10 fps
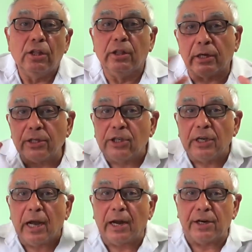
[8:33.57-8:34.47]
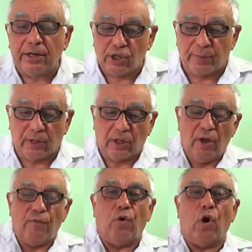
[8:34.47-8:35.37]
nursing arrangement
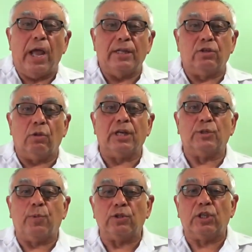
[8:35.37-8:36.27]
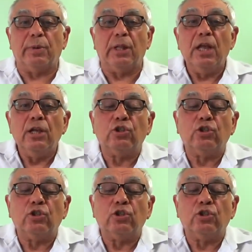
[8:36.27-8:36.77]
for as long as possible.